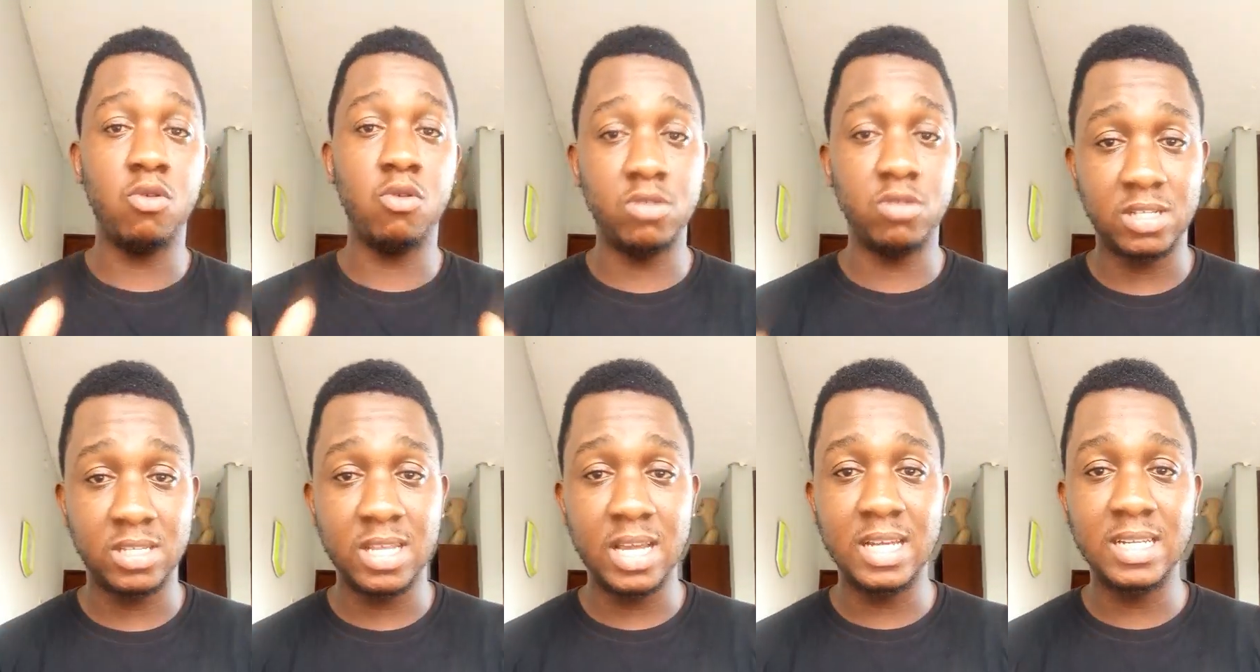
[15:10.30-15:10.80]

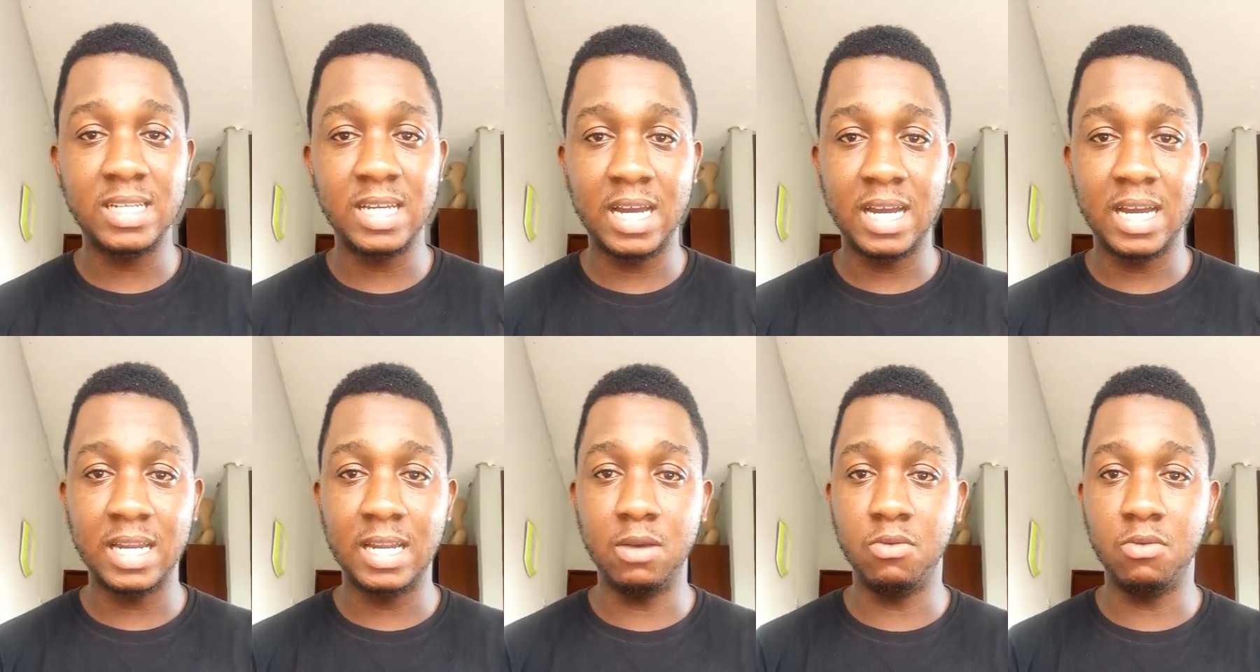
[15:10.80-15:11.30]
understand
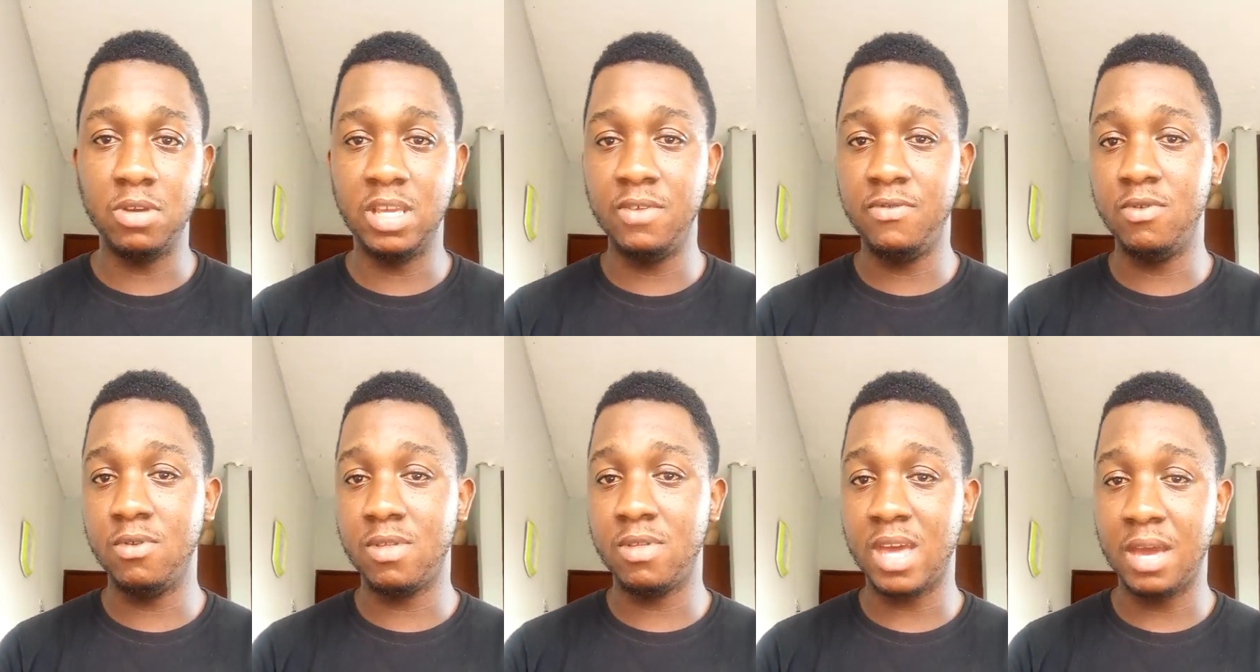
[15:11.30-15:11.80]
and they will give
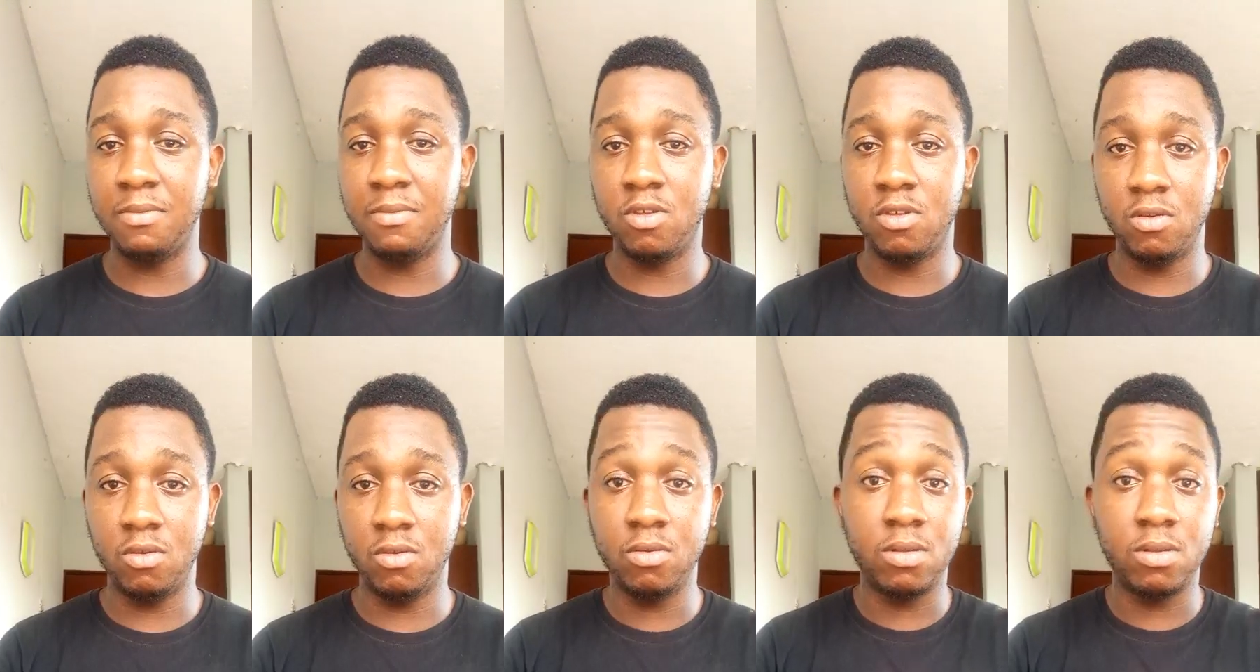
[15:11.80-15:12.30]
you time
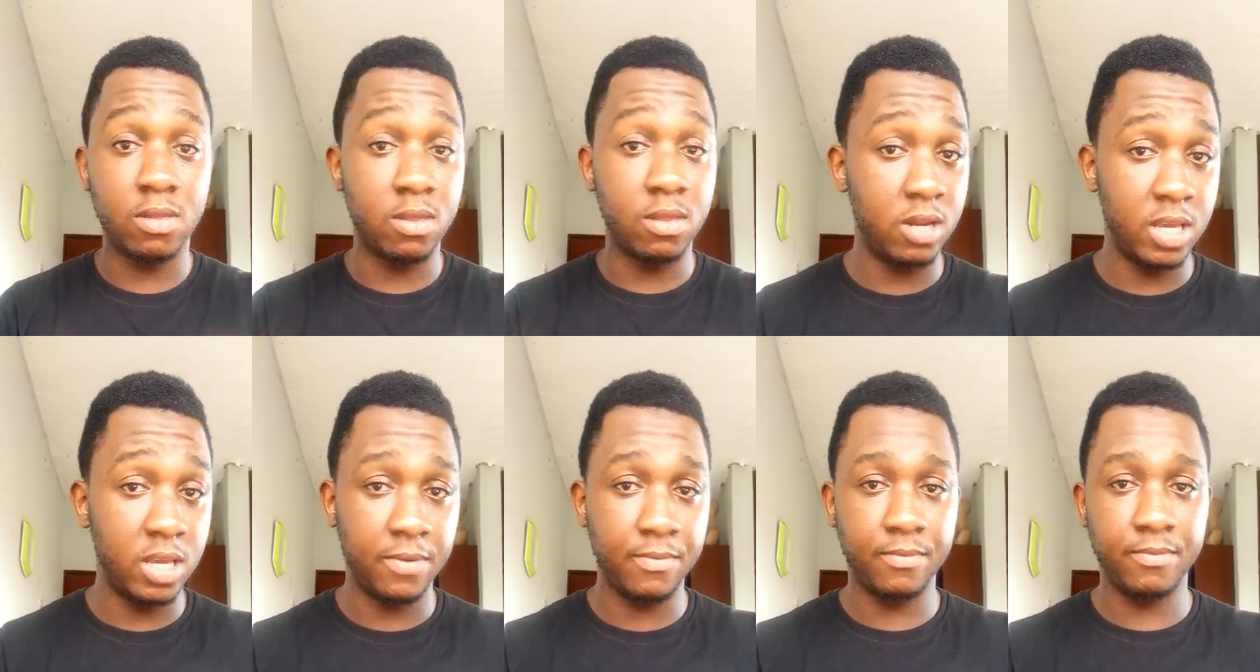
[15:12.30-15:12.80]
to study.